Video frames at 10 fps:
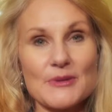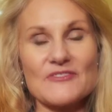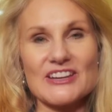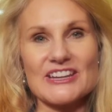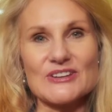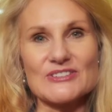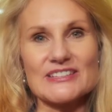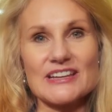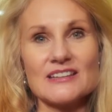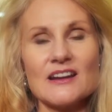my
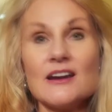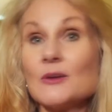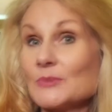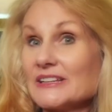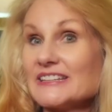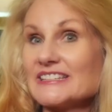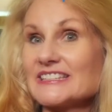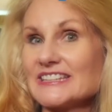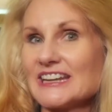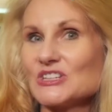videos, and please
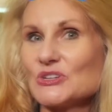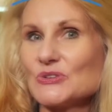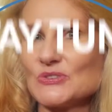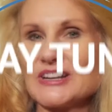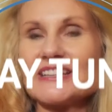stay tuned